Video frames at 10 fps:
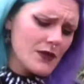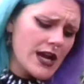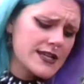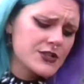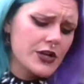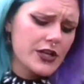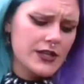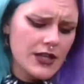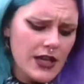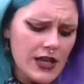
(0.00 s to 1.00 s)
I
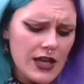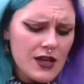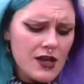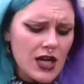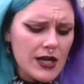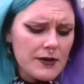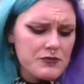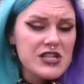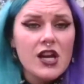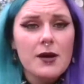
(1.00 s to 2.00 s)
started
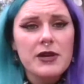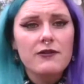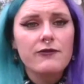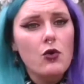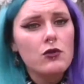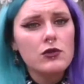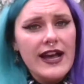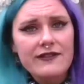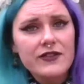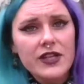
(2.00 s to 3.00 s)
becoming a vocal
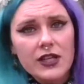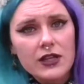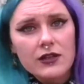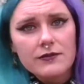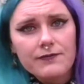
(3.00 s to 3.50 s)
advocate